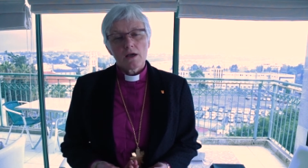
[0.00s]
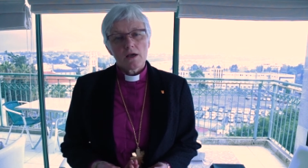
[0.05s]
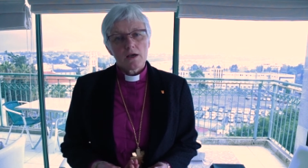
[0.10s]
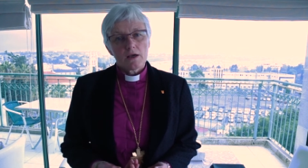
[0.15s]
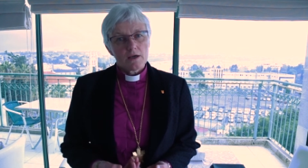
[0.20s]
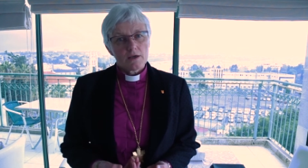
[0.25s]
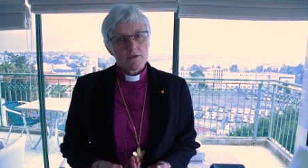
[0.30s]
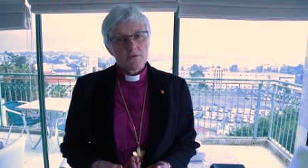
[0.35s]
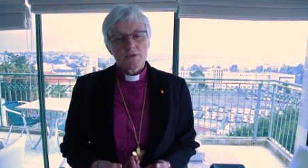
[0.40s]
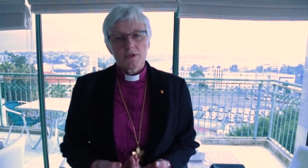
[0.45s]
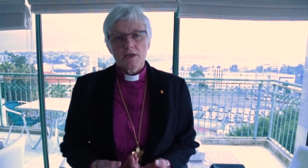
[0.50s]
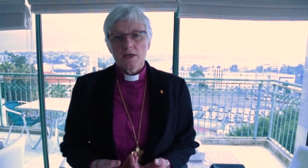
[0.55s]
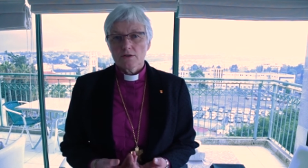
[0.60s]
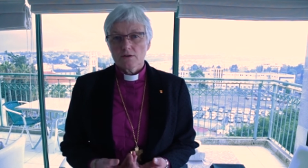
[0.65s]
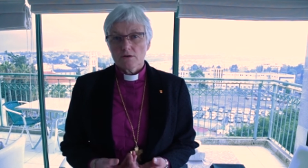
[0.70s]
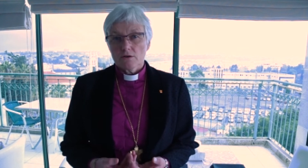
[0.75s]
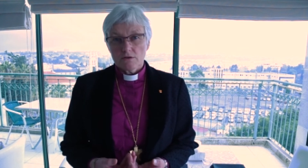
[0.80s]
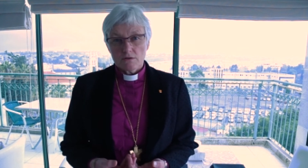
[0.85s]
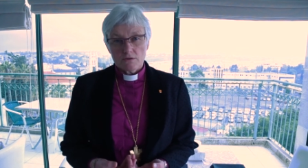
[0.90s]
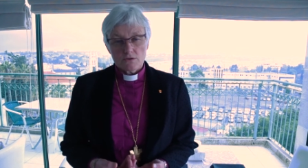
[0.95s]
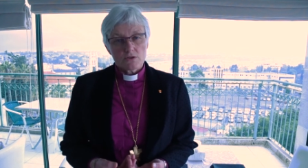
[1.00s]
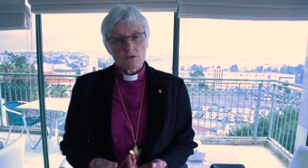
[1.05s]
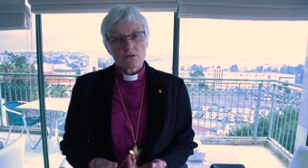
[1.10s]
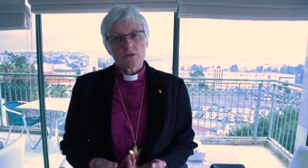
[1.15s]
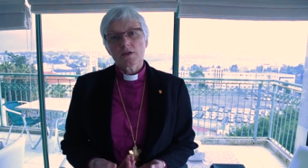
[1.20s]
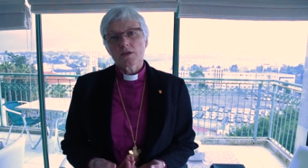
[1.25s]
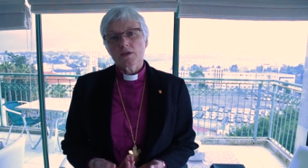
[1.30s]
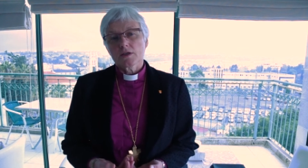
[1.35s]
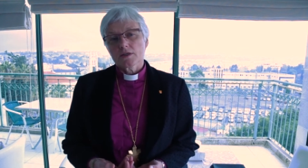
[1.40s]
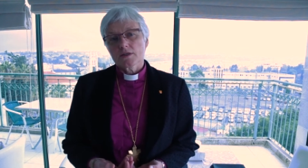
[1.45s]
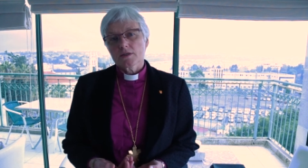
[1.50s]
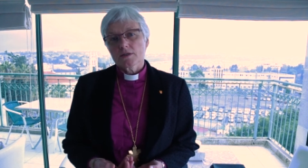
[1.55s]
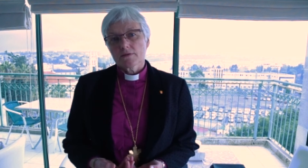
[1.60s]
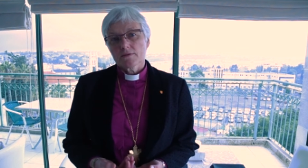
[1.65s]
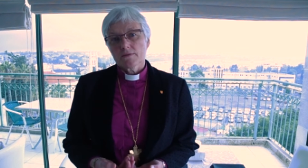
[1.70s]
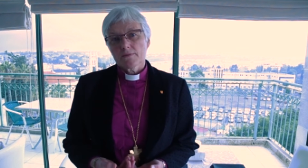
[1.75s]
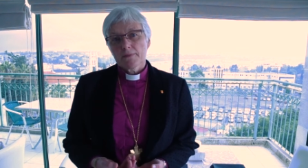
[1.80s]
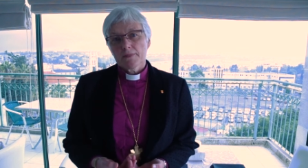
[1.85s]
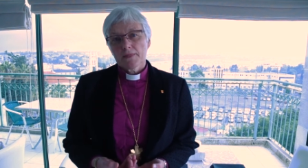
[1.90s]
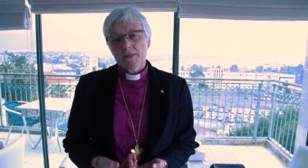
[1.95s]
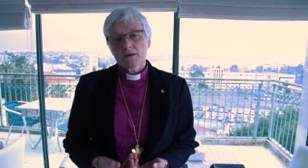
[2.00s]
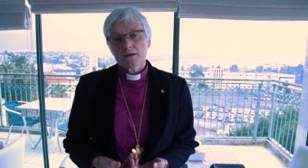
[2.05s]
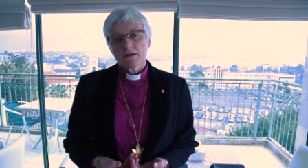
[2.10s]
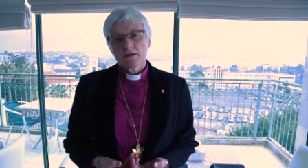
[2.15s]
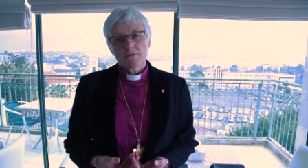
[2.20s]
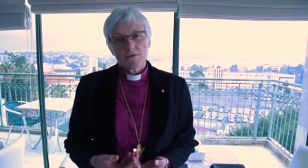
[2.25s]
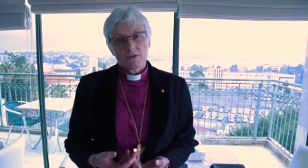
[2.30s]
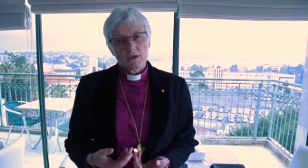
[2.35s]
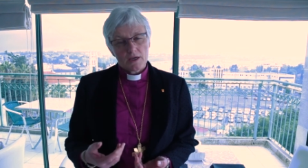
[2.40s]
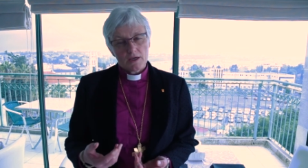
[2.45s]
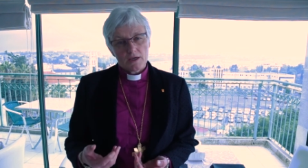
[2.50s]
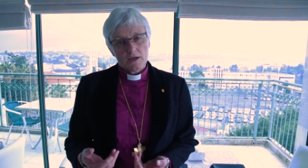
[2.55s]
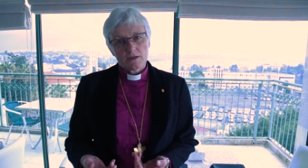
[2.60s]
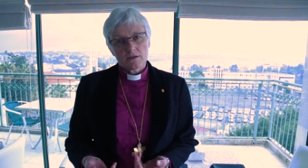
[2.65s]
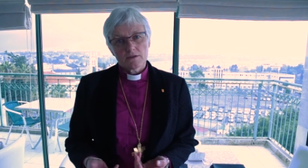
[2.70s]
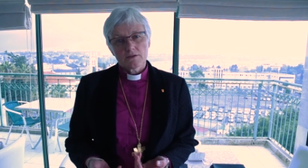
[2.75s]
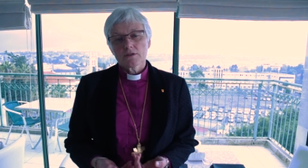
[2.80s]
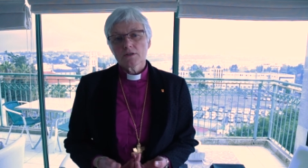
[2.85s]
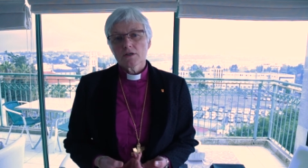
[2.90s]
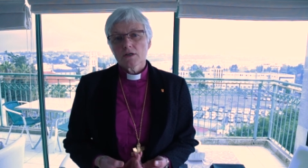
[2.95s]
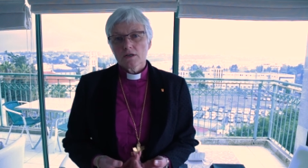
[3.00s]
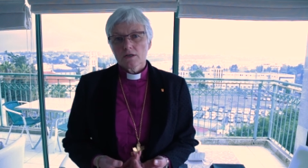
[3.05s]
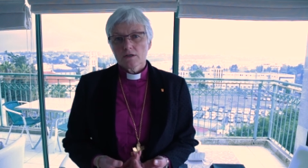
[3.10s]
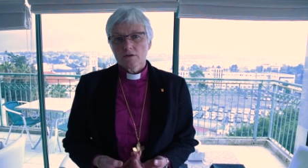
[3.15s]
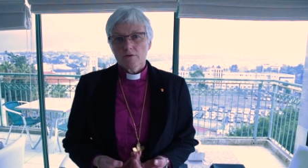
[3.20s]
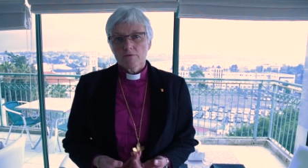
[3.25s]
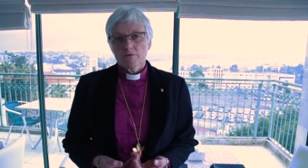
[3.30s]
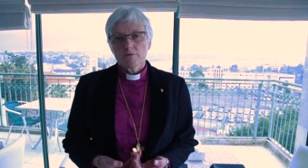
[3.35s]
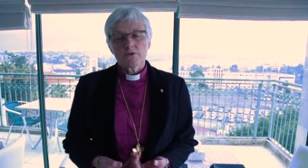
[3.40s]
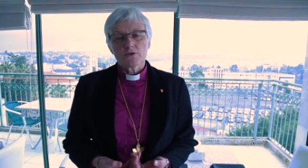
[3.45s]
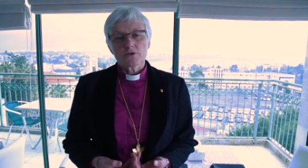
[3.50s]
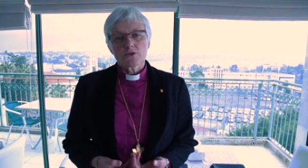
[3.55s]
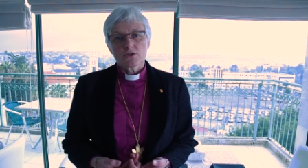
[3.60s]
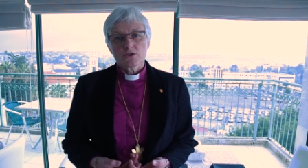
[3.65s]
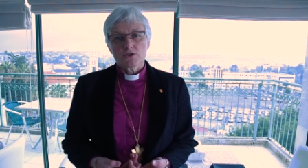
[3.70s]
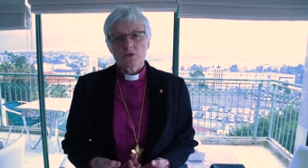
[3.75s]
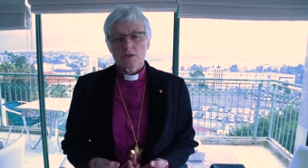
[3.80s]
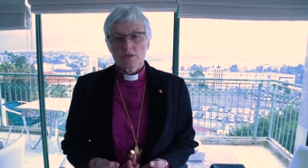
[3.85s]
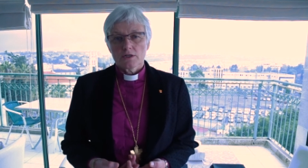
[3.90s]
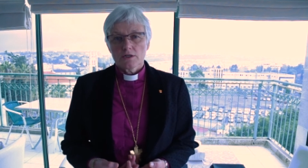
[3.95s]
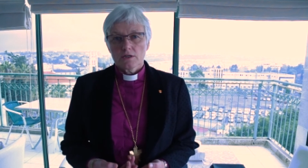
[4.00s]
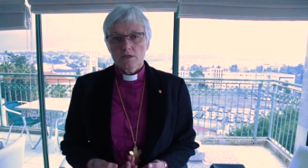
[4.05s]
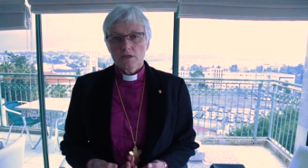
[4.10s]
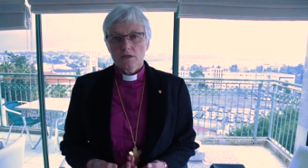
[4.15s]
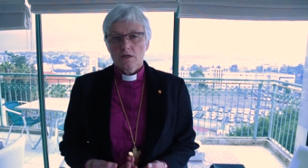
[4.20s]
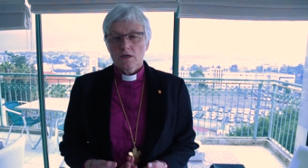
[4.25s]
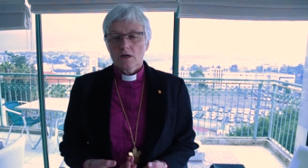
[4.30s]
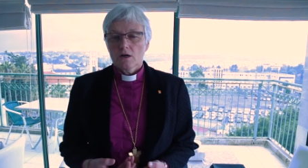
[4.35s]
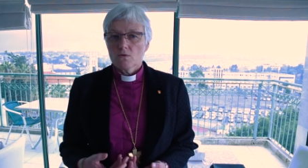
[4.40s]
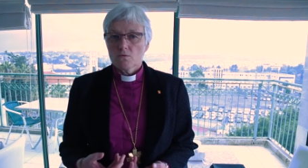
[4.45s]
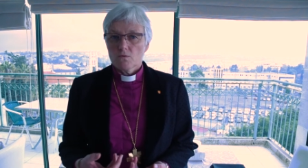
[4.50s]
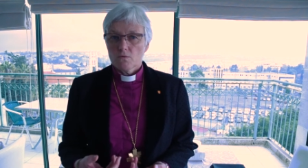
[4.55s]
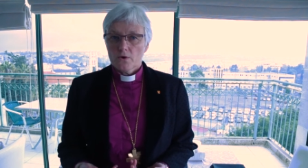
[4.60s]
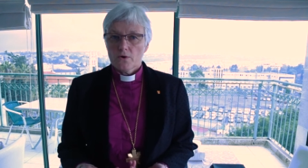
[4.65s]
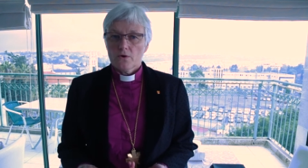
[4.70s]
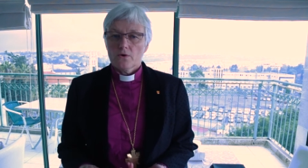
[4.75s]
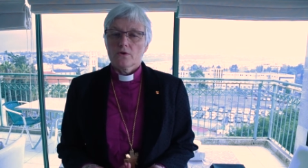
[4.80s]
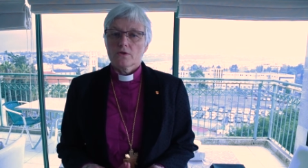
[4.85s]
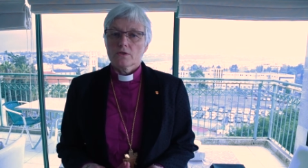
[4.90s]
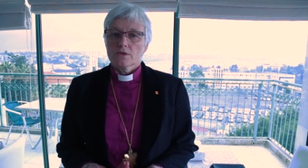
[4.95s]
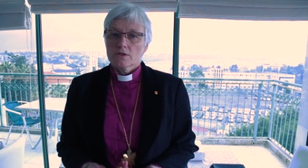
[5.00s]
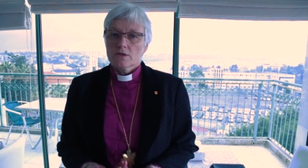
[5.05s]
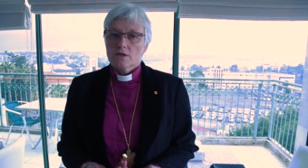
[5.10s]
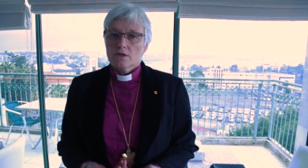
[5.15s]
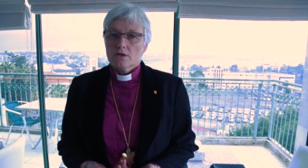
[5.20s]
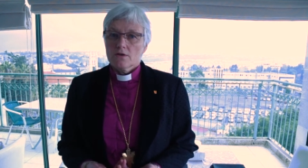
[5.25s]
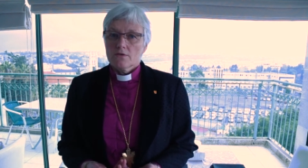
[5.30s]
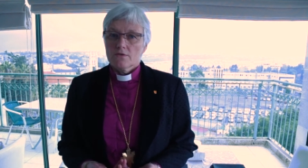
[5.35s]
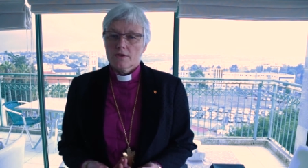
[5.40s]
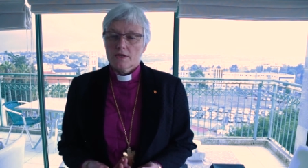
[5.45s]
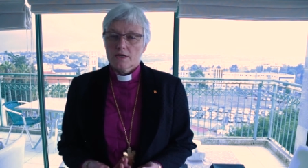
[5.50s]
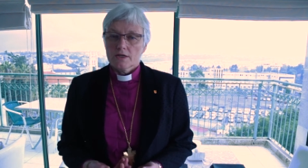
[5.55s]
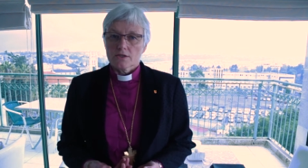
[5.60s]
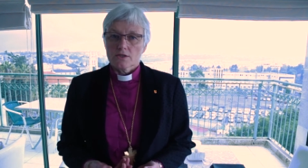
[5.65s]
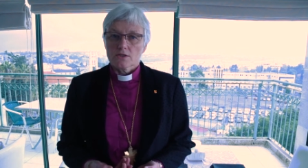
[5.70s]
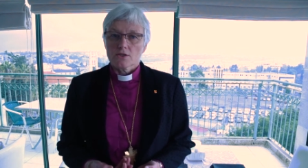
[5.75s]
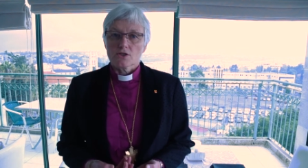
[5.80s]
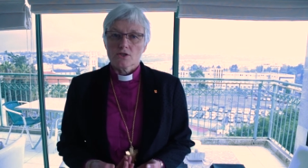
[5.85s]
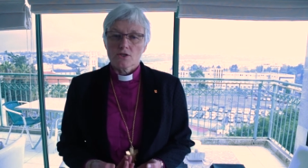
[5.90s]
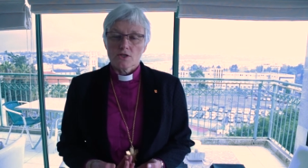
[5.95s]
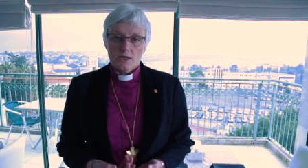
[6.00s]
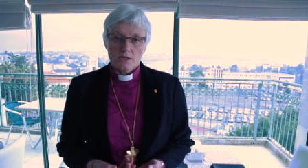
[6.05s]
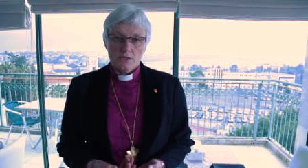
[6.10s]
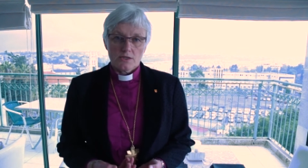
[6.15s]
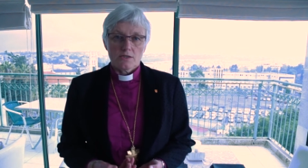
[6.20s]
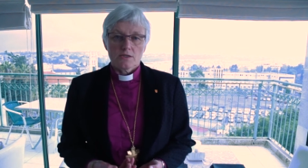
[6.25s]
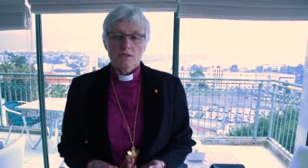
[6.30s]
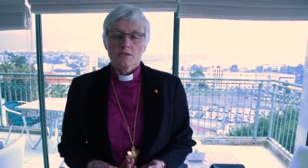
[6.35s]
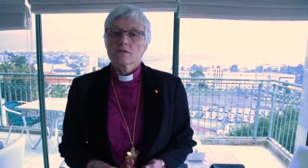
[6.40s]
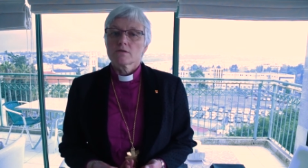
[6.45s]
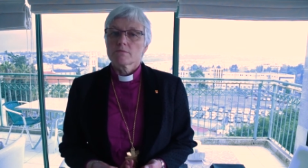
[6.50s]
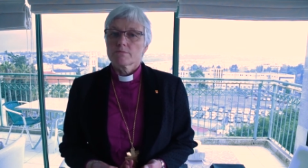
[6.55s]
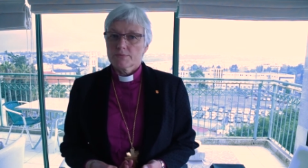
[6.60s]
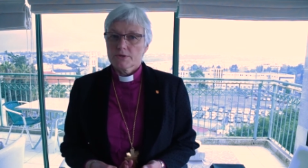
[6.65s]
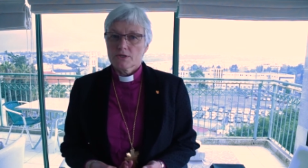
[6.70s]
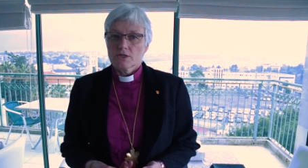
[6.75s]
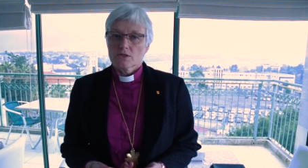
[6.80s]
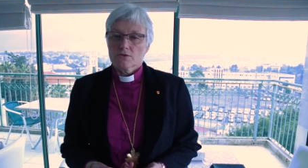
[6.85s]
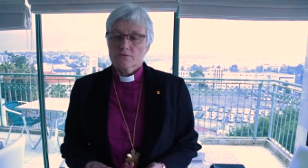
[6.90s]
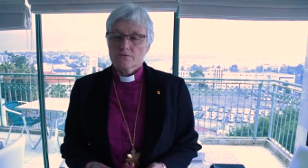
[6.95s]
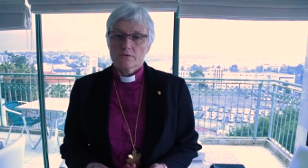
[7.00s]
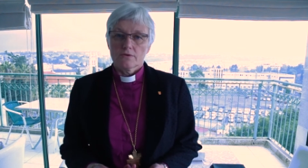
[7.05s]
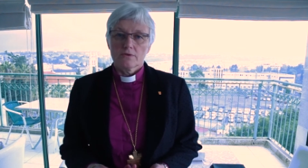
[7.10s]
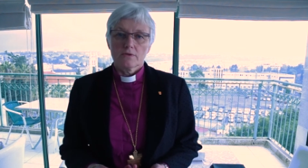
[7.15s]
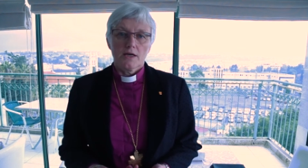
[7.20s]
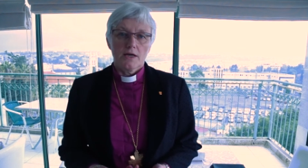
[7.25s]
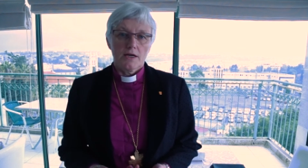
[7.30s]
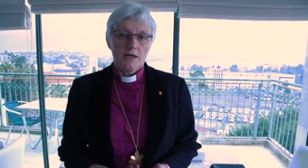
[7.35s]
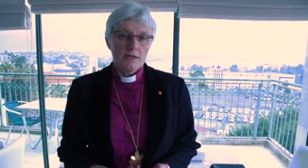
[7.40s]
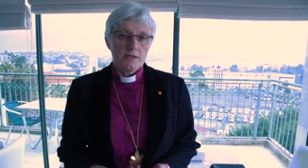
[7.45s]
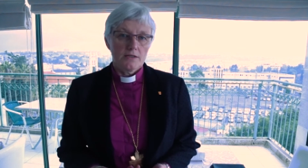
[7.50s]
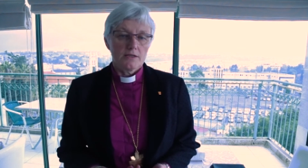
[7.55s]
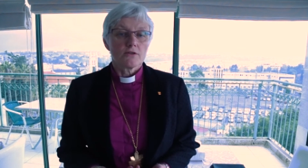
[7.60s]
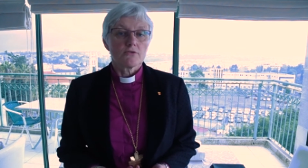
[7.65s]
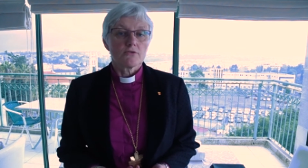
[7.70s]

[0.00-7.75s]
and that also can, in the end, foster a world that is just, peaceful and